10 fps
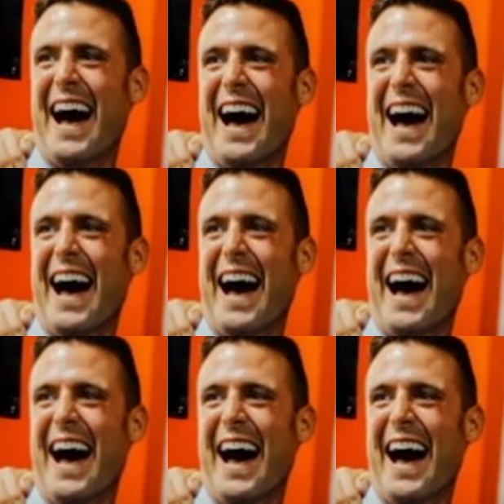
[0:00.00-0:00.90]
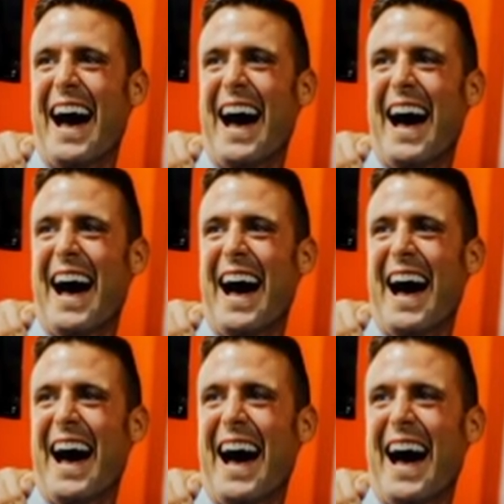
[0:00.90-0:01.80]

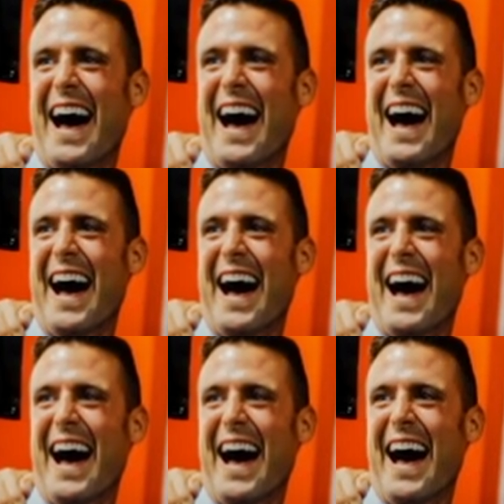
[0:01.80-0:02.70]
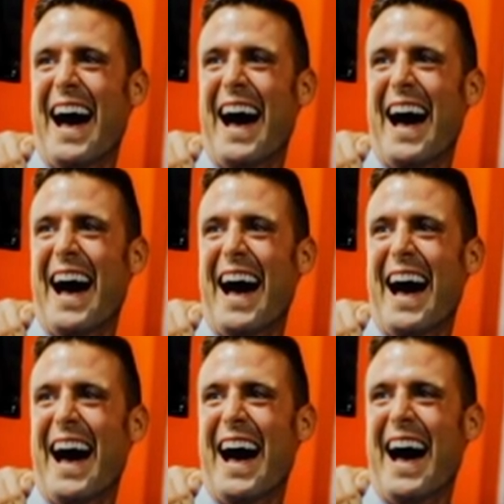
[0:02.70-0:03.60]

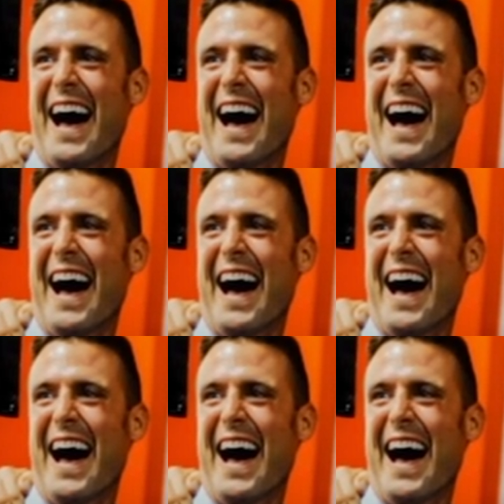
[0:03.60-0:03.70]
This person isn't speaking.